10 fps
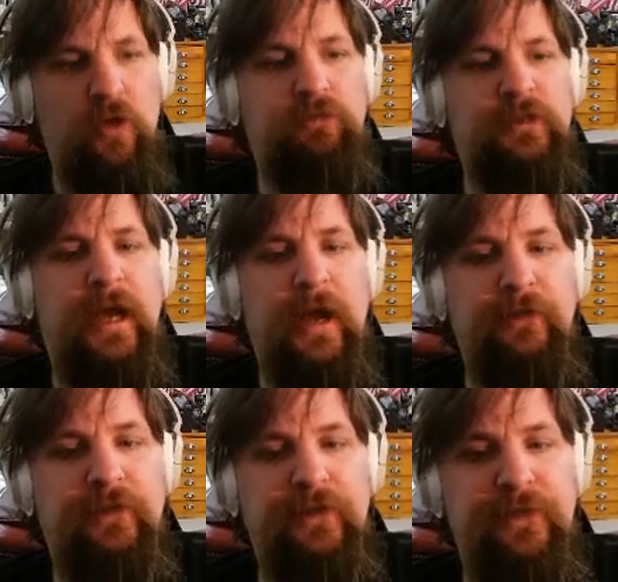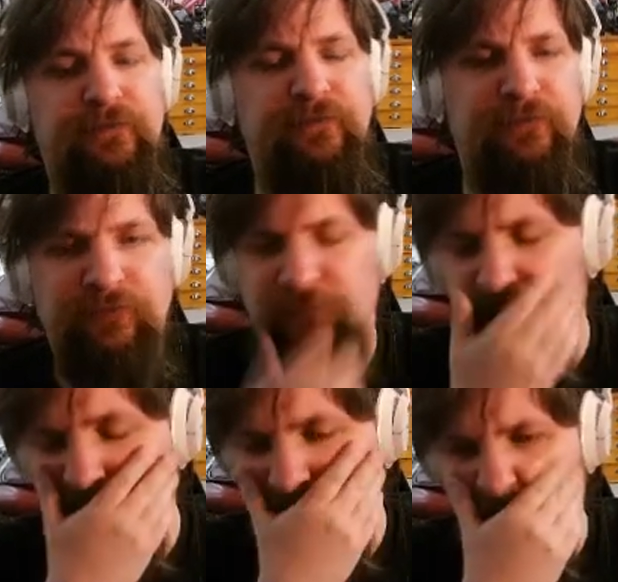Does in
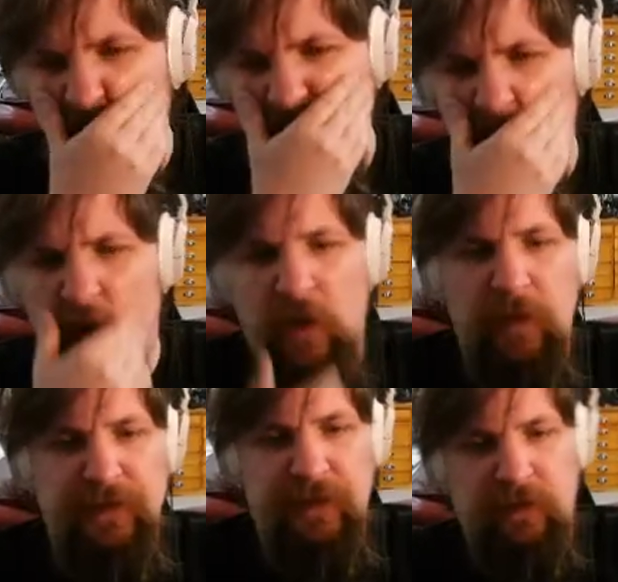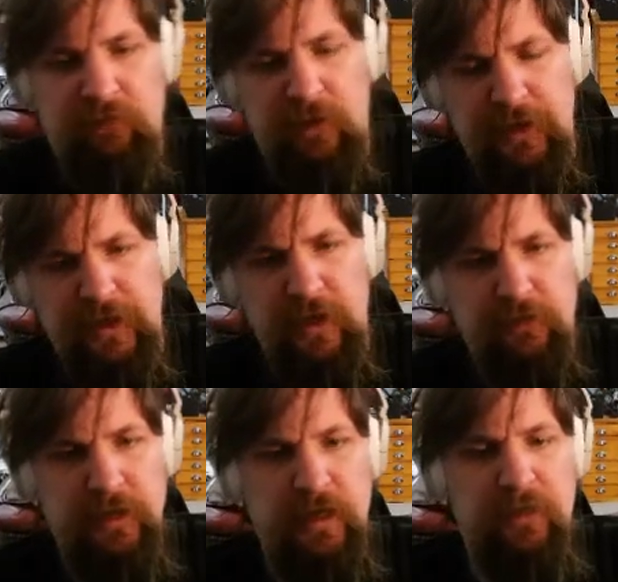one of the rooms of the hallway there. We're gonna
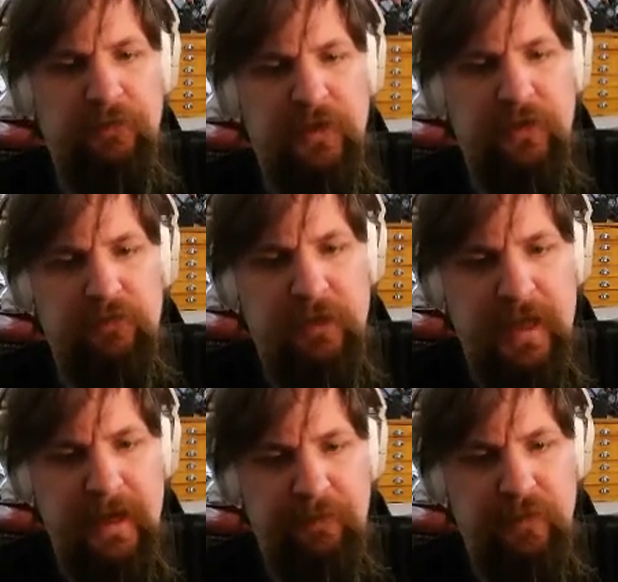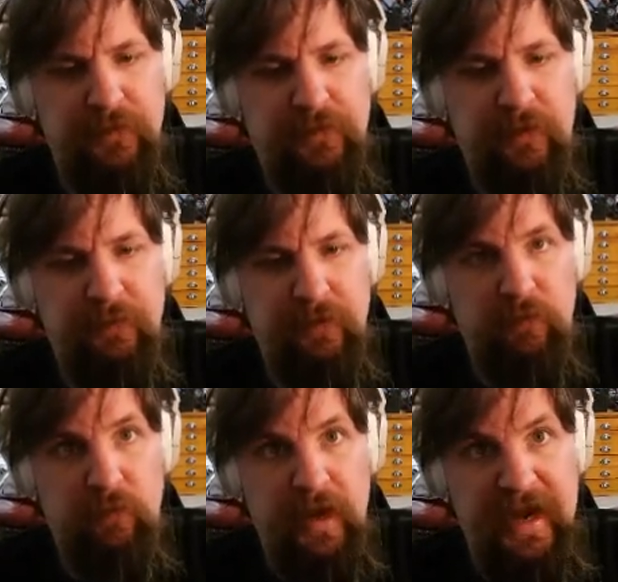go there because we gotta put something
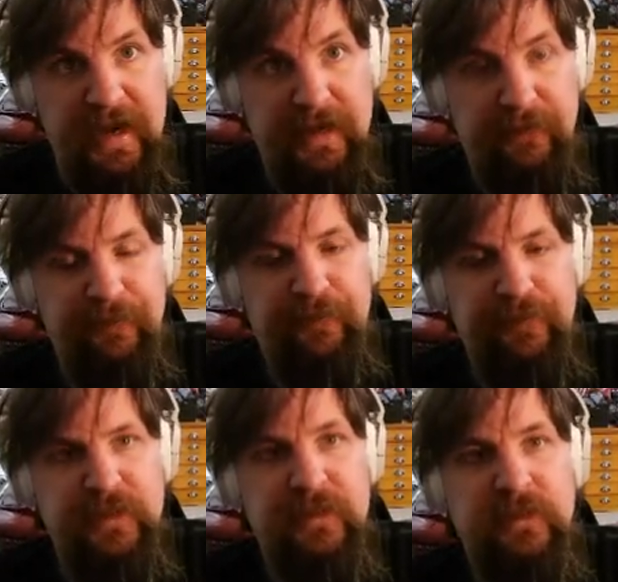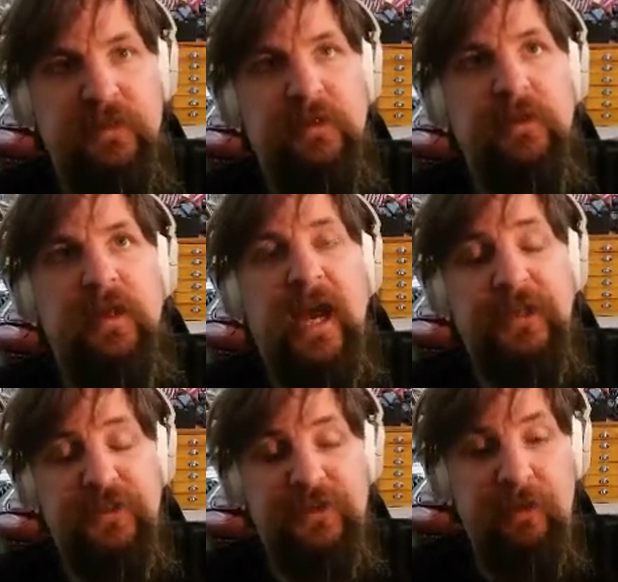away.
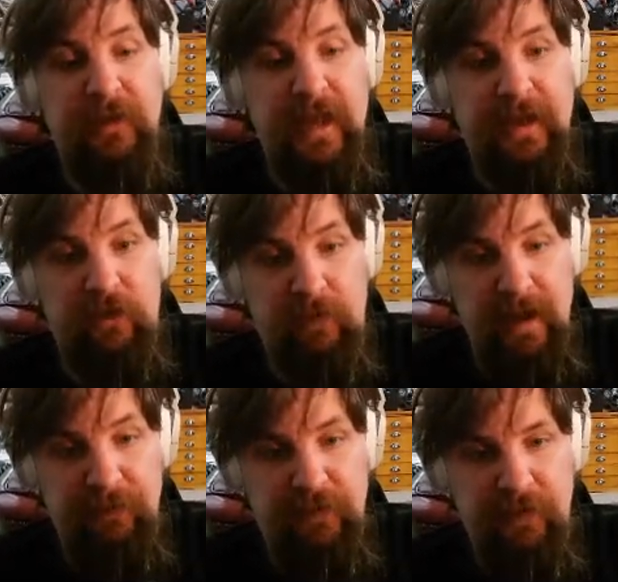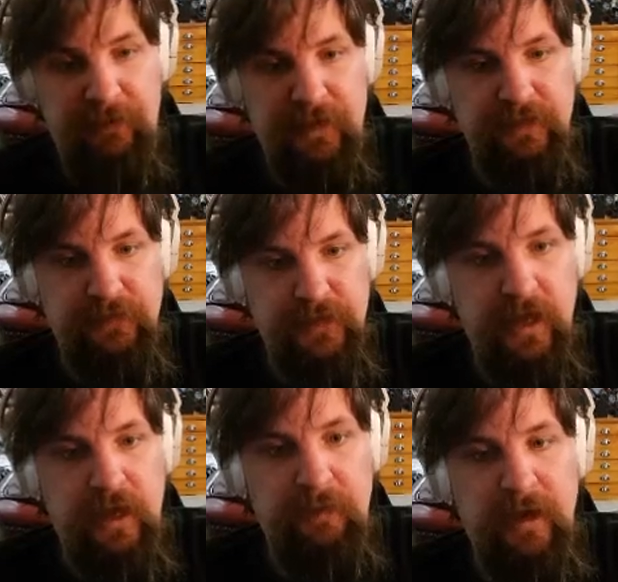I should say we gotta grab something.
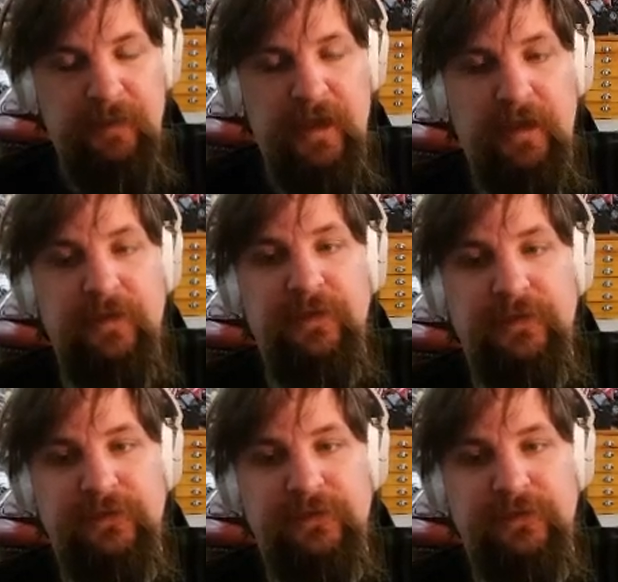Duh, my bad.